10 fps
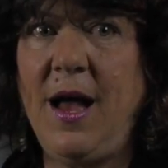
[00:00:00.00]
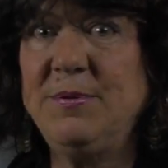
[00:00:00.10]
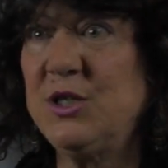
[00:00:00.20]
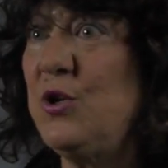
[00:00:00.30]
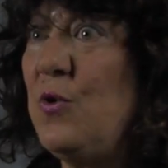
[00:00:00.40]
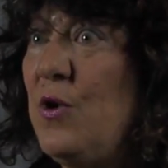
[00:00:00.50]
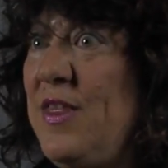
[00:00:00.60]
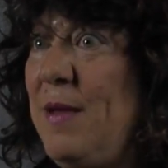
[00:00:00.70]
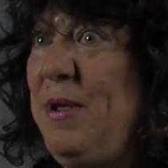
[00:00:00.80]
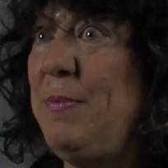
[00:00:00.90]
obscure,
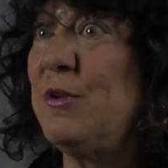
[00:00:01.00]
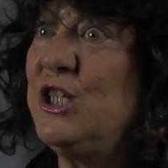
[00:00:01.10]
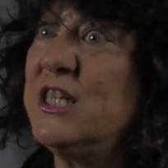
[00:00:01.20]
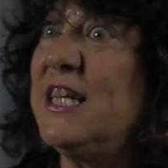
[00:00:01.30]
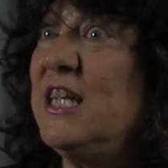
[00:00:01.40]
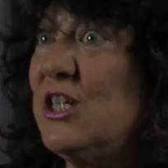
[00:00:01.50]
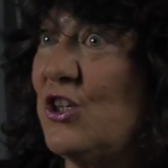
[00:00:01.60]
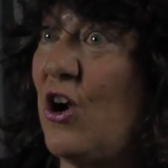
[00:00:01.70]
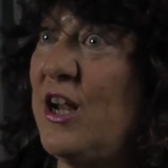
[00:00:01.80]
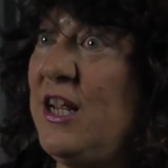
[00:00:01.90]
that people are just getting
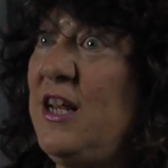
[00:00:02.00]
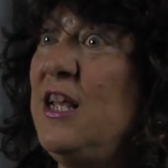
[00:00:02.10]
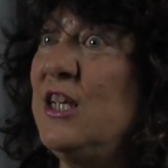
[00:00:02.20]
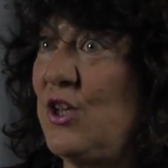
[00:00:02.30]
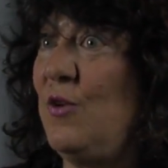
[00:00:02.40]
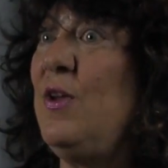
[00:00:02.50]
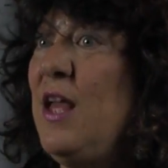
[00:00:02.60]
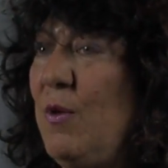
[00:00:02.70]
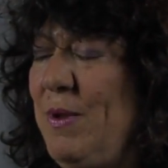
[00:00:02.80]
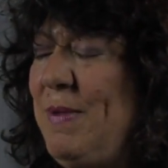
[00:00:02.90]
started. So
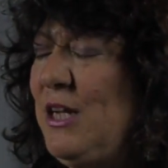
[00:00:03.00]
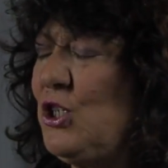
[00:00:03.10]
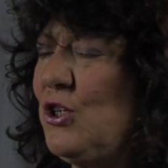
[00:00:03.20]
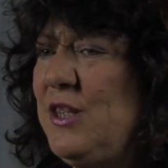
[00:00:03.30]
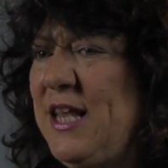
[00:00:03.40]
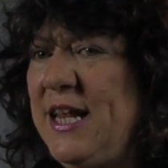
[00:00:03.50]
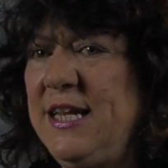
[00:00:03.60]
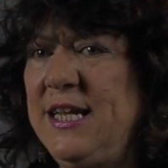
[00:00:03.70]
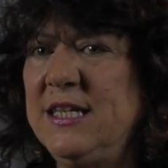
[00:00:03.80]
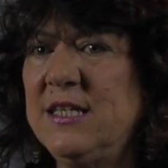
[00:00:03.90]
we make sure that
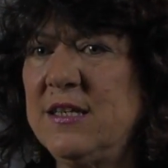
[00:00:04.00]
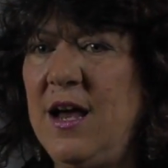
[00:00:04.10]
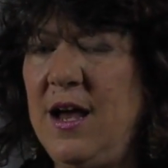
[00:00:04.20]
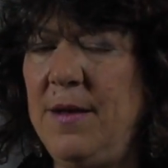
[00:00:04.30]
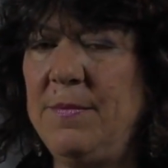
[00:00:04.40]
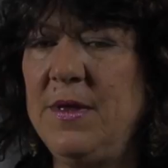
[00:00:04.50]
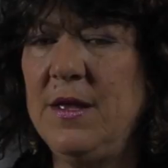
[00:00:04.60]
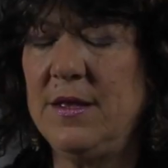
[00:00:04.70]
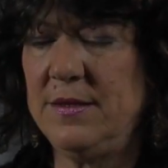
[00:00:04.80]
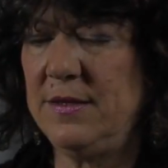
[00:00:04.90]
it is um,
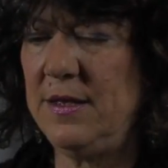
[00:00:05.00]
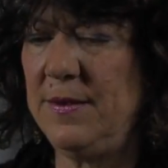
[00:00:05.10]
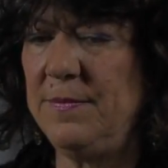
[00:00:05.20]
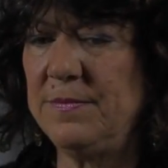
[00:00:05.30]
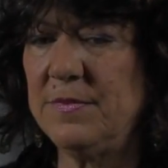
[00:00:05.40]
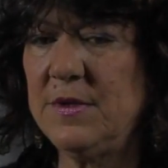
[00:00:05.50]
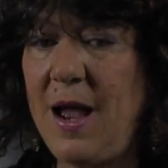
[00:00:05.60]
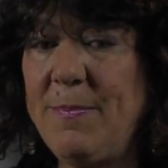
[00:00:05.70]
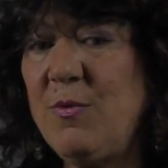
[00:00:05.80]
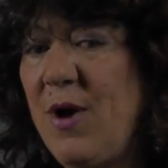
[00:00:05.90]
um,
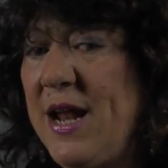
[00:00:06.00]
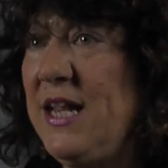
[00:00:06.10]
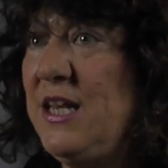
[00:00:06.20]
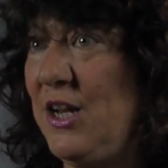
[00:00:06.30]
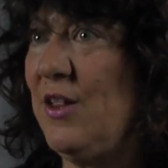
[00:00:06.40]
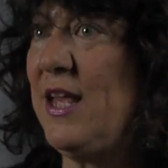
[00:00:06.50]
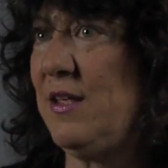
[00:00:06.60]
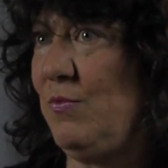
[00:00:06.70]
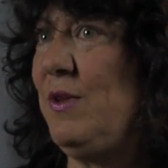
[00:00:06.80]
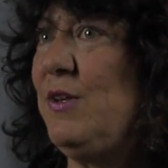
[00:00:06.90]
copyright it. You know,
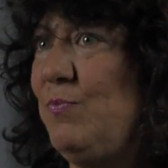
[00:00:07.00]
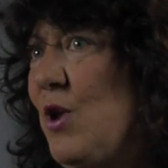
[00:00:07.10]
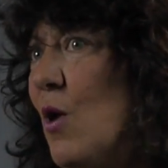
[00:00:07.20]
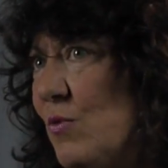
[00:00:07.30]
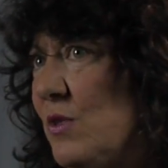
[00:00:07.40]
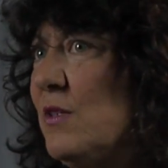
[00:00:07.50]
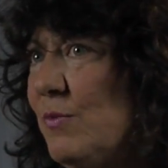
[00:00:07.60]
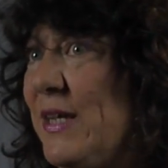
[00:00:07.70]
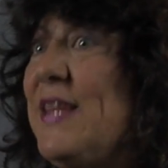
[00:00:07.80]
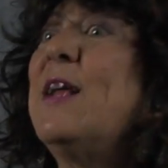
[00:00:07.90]
like we don't.
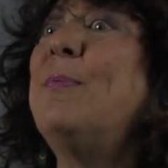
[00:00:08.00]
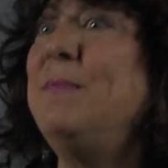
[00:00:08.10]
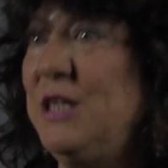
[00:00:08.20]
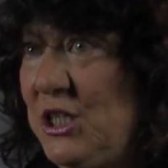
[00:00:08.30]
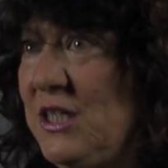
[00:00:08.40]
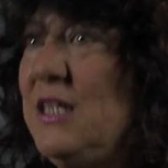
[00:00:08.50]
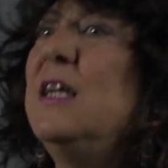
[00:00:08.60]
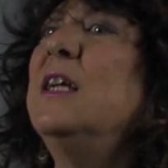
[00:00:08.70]
We get their permission